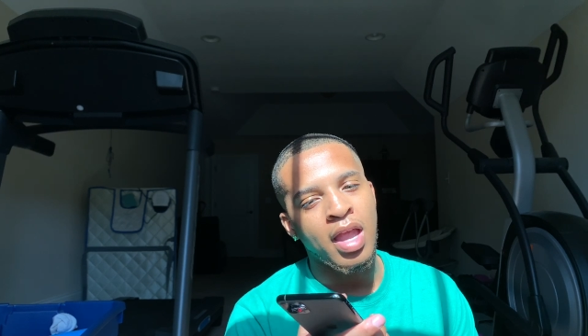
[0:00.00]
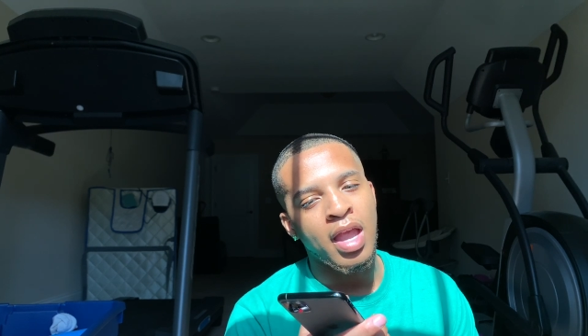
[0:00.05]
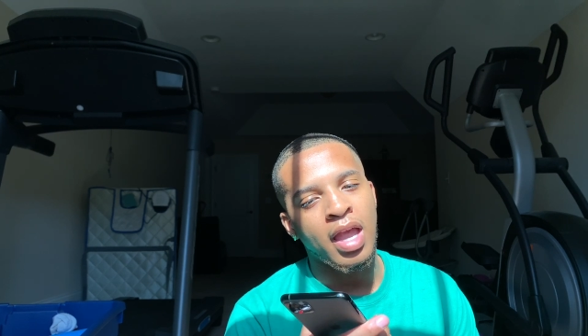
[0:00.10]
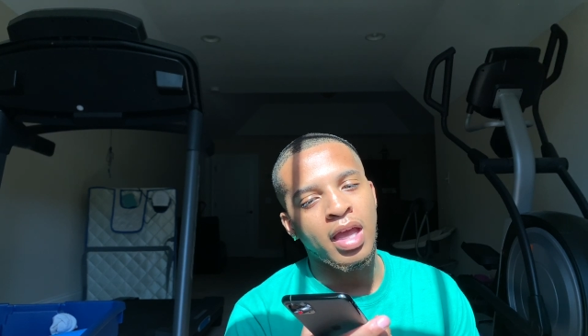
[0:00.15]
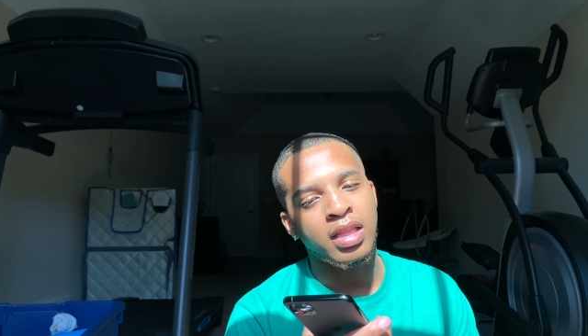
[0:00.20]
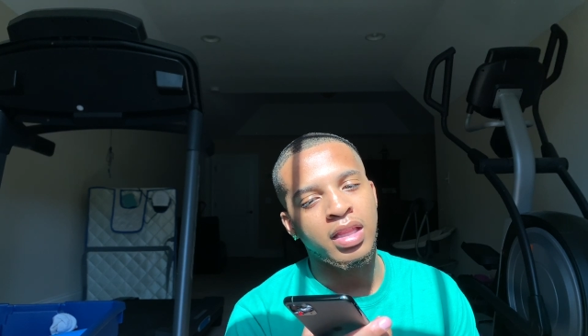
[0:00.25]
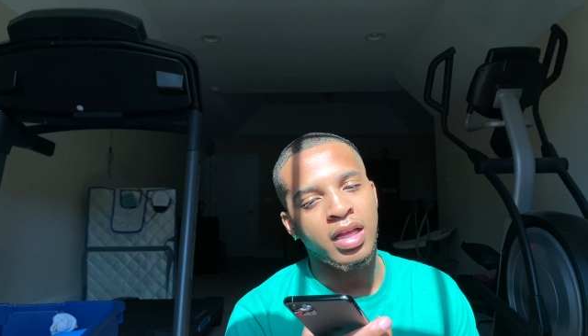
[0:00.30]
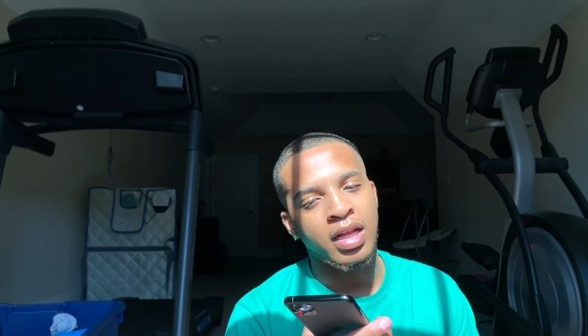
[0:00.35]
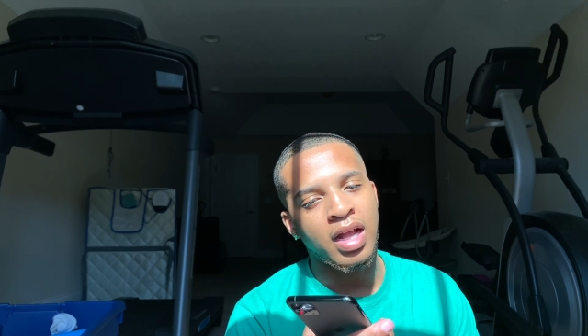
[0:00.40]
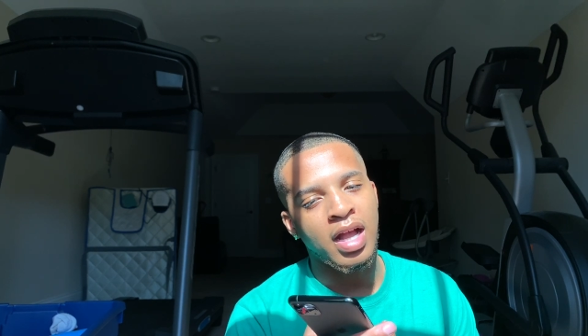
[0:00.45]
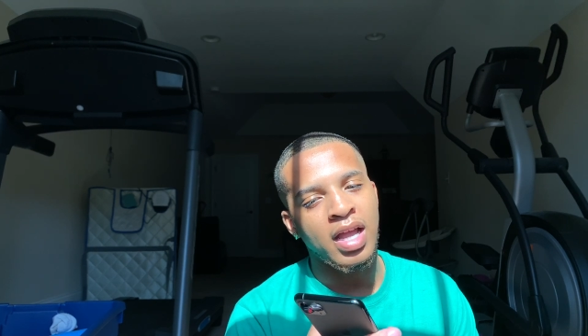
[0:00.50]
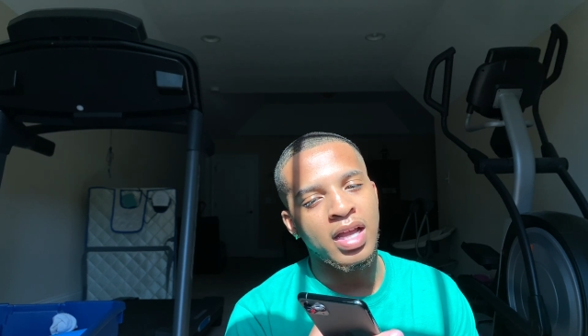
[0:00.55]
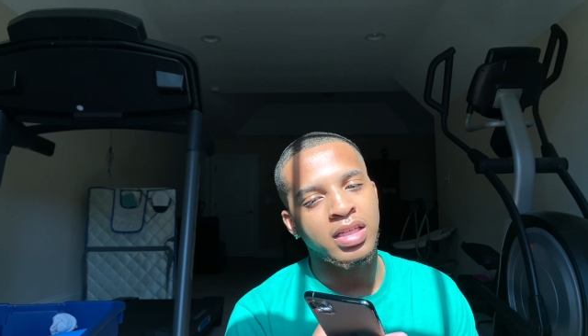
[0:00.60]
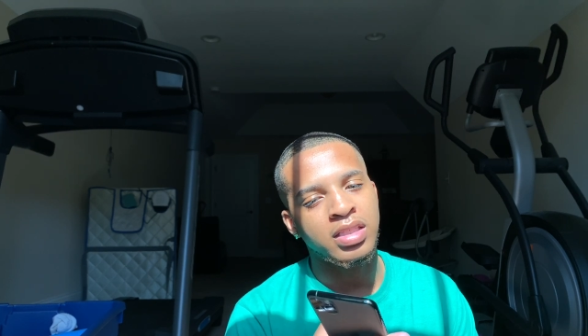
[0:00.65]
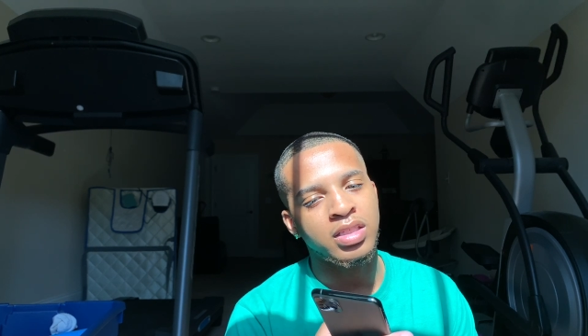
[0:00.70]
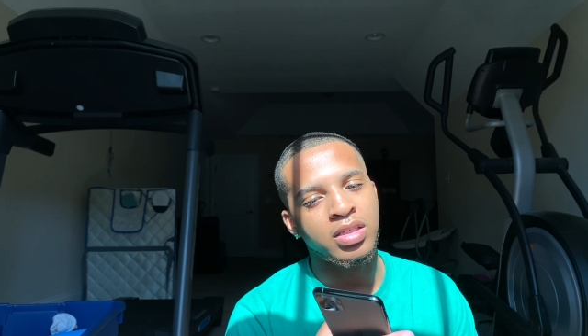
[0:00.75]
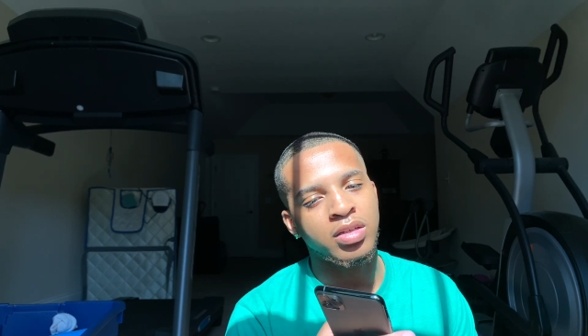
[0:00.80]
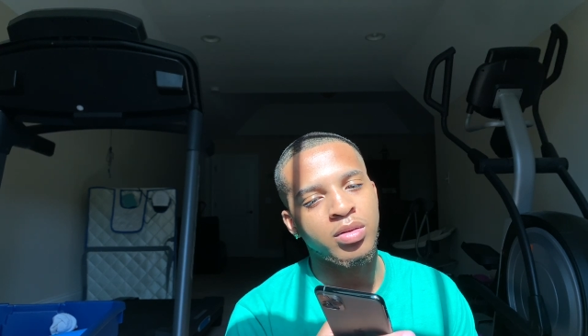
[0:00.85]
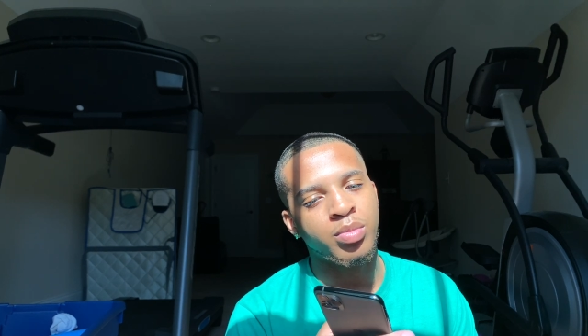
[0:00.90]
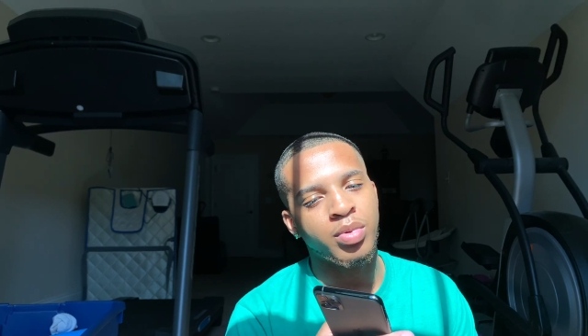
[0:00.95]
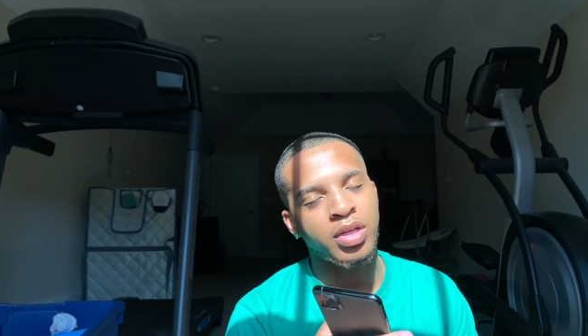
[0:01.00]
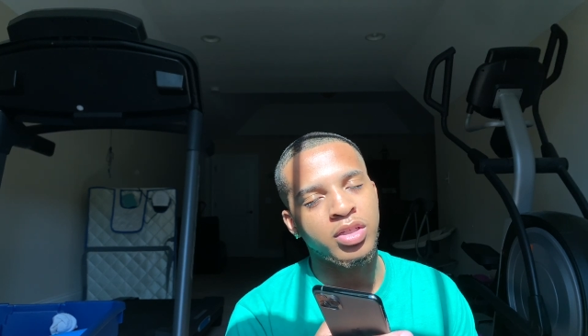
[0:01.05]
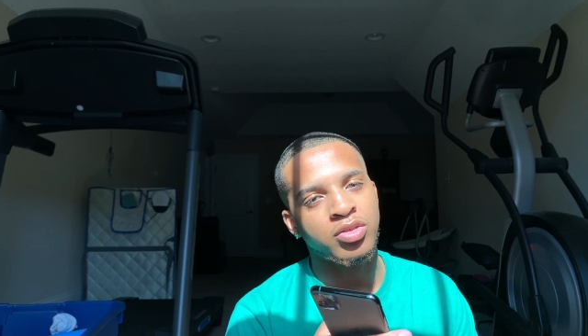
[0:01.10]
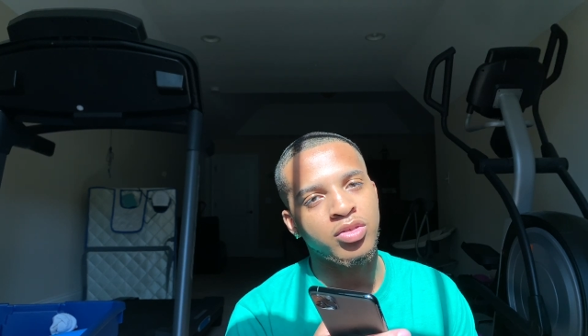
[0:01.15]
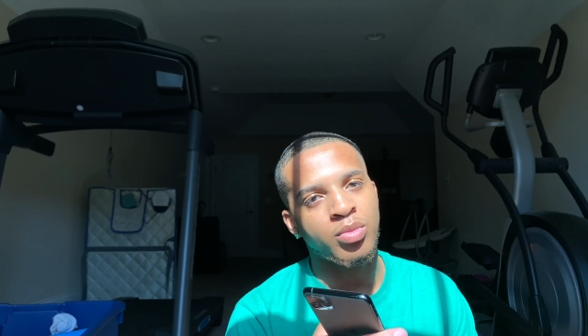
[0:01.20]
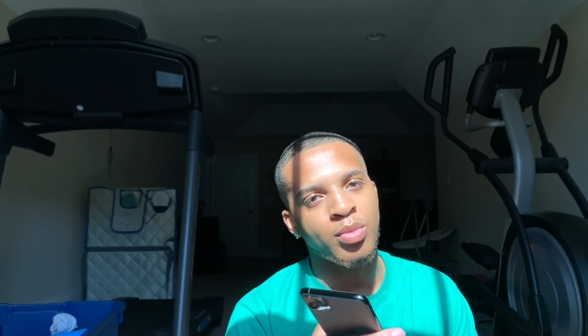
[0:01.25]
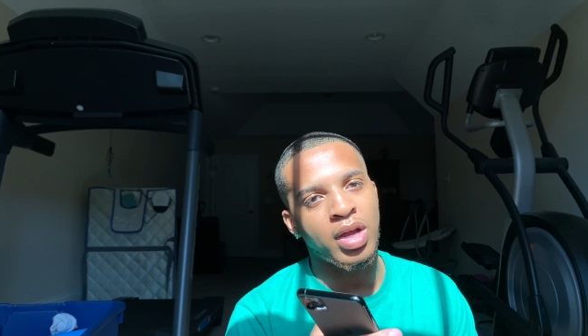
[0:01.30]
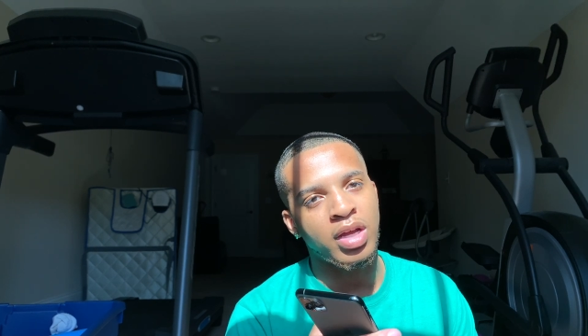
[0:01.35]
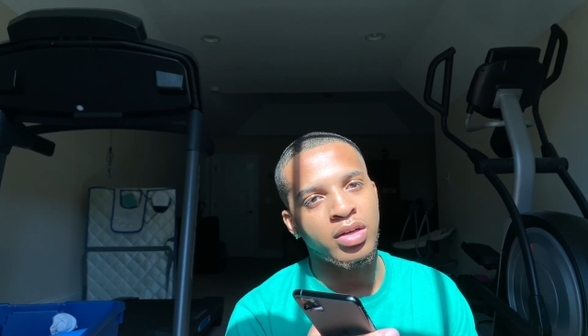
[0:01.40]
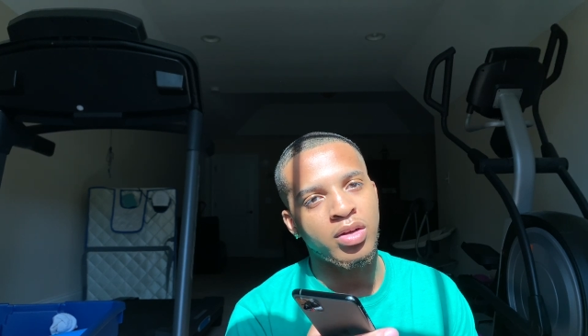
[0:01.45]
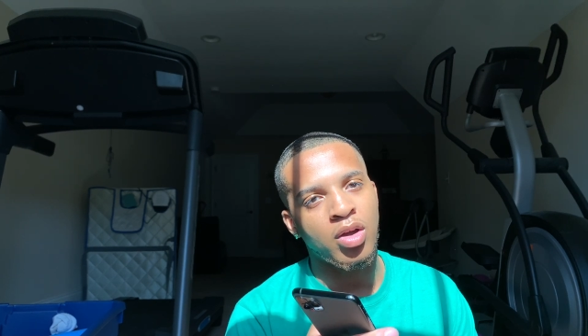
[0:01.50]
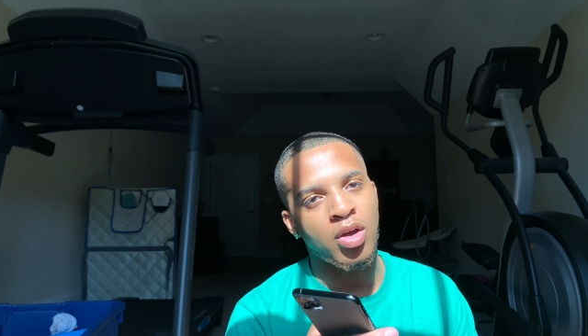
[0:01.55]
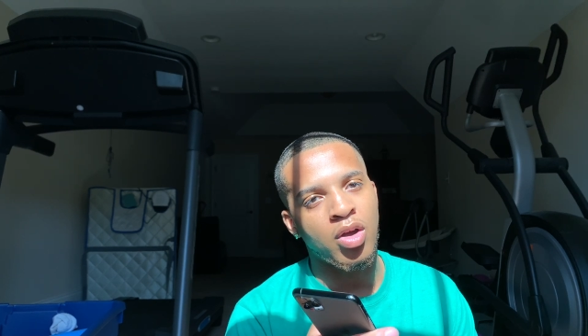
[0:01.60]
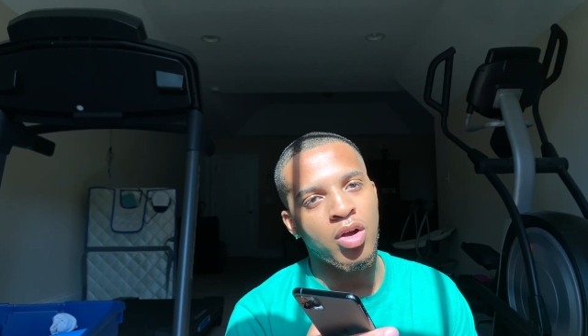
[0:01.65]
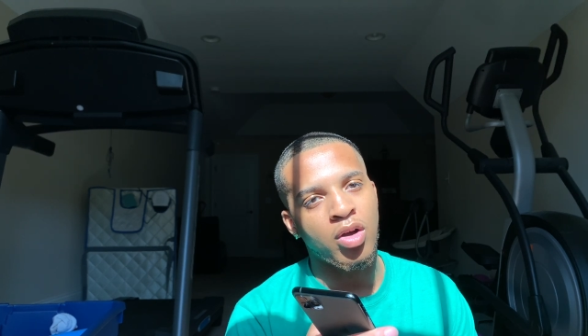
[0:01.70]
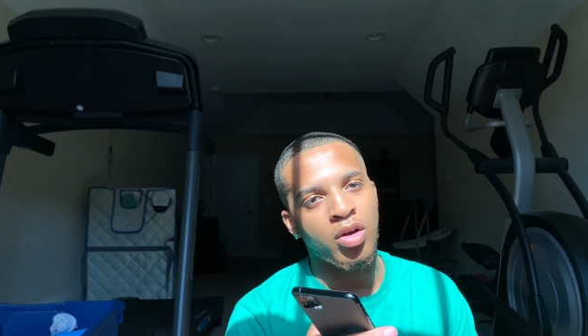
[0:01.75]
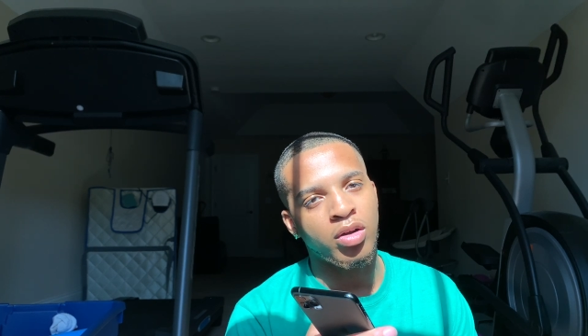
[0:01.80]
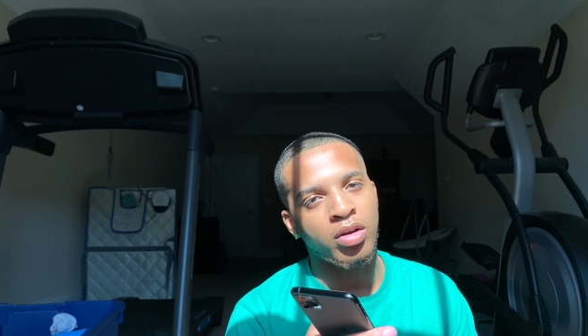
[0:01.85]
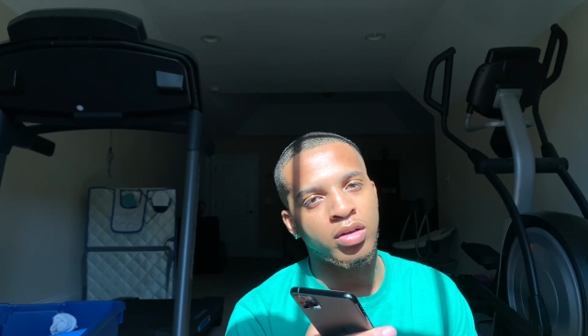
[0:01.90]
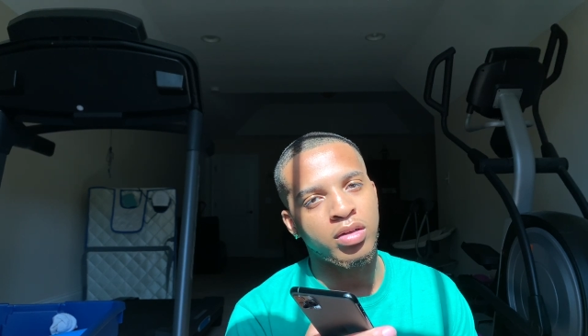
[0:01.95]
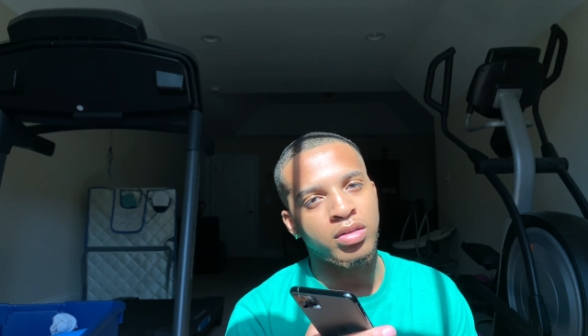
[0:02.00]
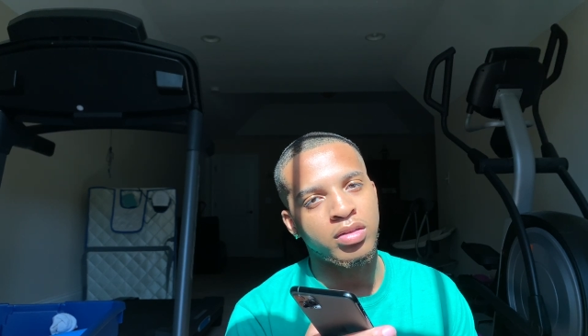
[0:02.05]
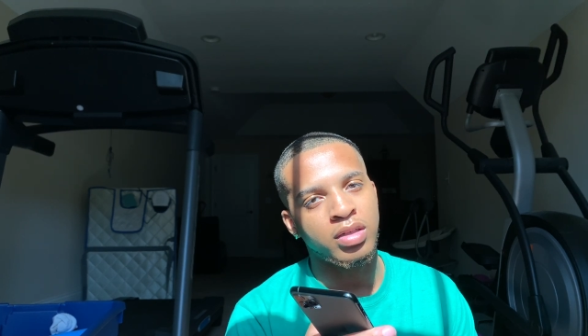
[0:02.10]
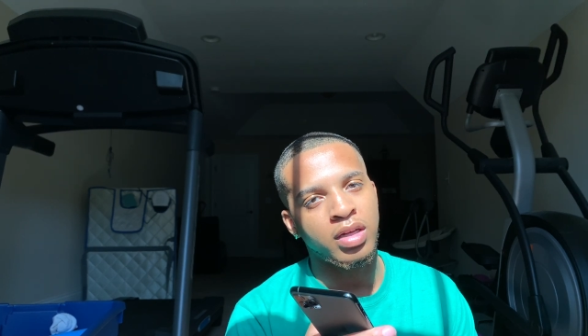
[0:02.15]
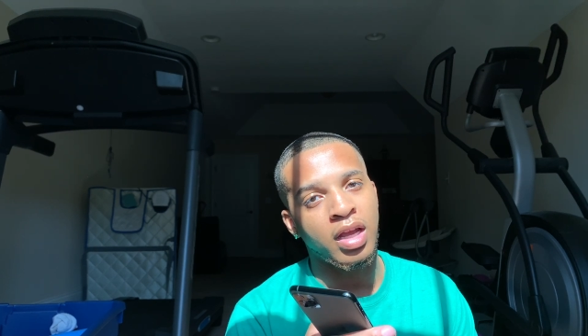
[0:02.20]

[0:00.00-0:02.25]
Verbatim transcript: And, like, I had took a picture of my dog,